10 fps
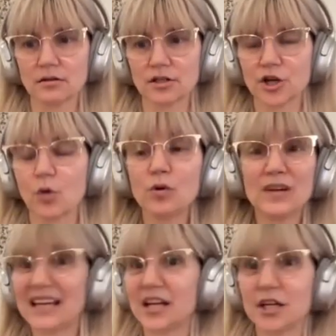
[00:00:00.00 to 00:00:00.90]
You know, when
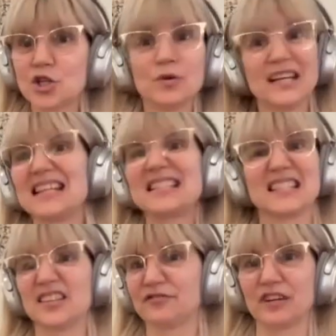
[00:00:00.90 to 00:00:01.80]
we get into it, it's
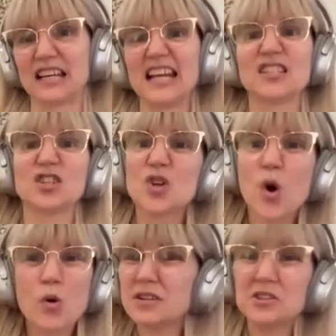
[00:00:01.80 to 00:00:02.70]
different. It's a
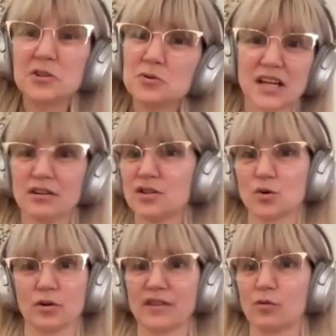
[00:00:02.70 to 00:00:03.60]
totally new
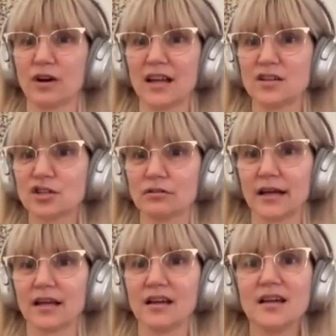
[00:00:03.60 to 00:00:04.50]
territory that we're
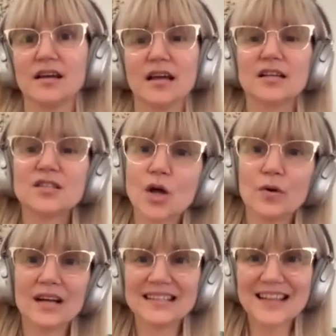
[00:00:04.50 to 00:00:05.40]
entering. And so
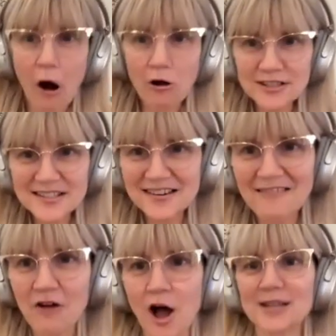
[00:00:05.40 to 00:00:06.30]
it, all that's
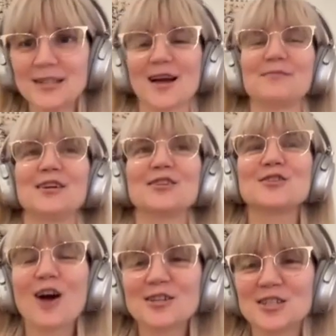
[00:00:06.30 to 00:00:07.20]
not lost. I'm going to
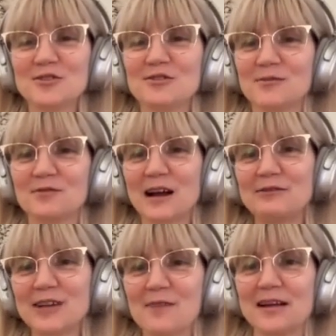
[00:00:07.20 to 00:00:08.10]
talk to you. I'm going to
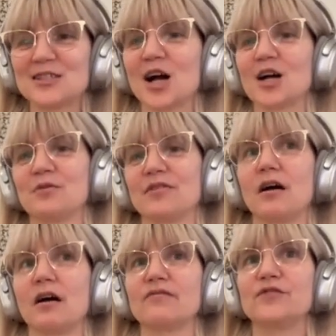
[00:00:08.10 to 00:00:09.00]
round out my talk with
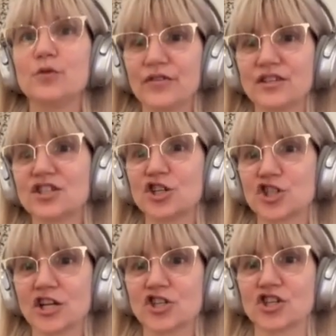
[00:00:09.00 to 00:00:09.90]
a few of the
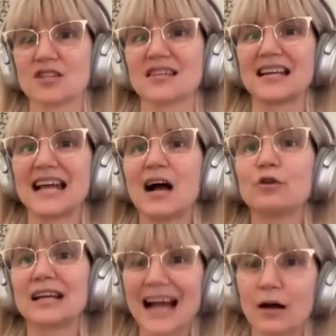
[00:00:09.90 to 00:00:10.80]
suggestions on how
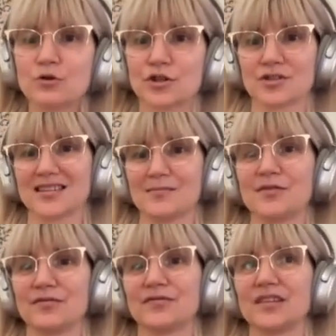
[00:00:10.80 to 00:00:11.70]
to counter some
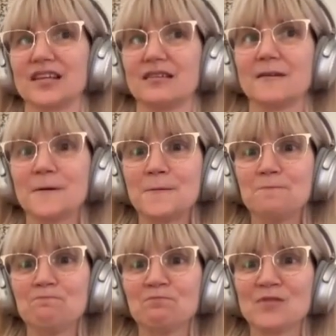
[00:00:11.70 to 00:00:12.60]
of the, the,
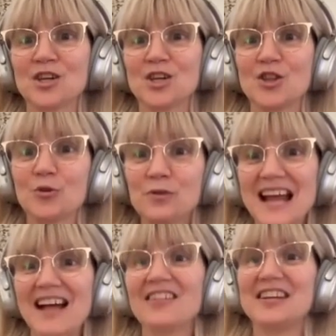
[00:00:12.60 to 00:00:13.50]
the
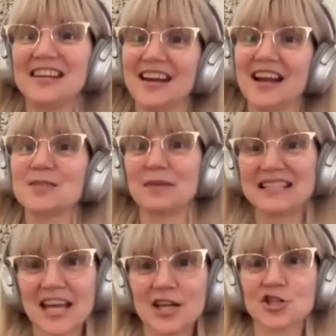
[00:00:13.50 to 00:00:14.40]
reality and
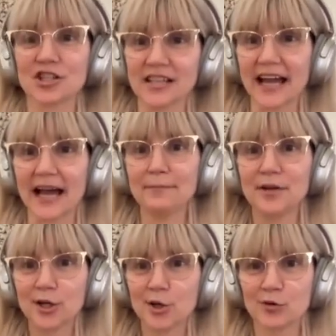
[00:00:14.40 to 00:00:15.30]
expectation gap,
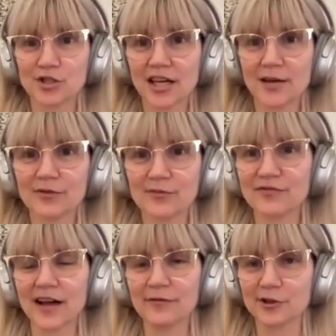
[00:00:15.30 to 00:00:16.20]
which came from
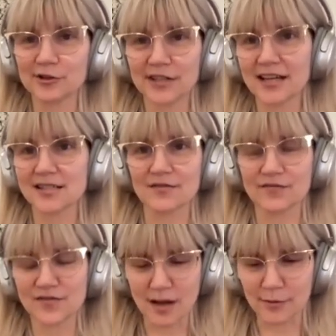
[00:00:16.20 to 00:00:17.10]
five hundred days of
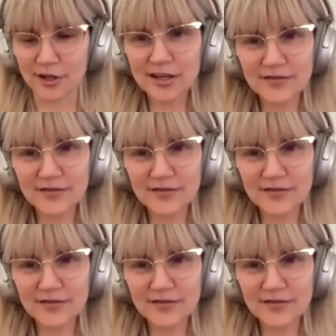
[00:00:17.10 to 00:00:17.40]
Summer.